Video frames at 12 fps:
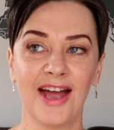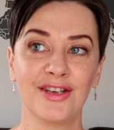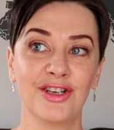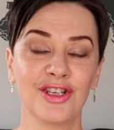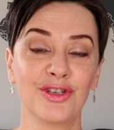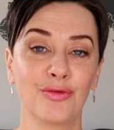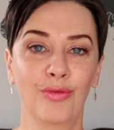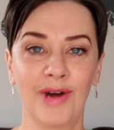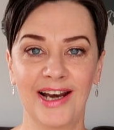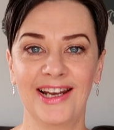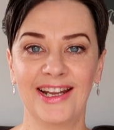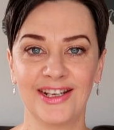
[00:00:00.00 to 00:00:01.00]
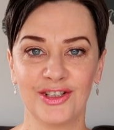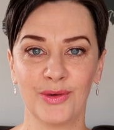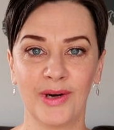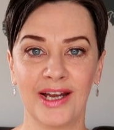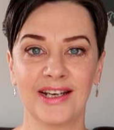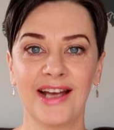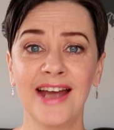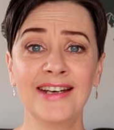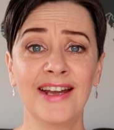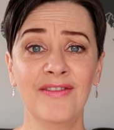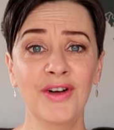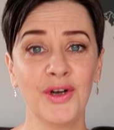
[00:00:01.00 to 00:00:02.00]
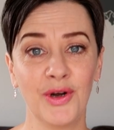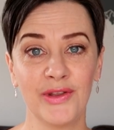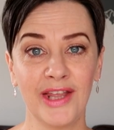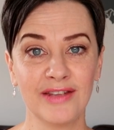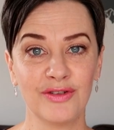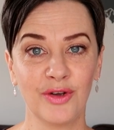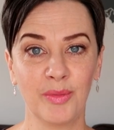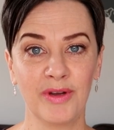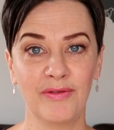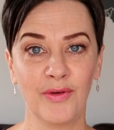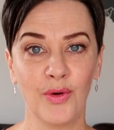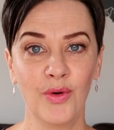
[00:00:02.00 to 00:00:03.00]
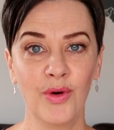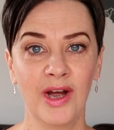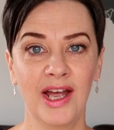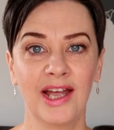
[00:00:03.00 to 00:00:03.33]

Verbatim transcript: I just really enjoy it. I'd never heard that song before.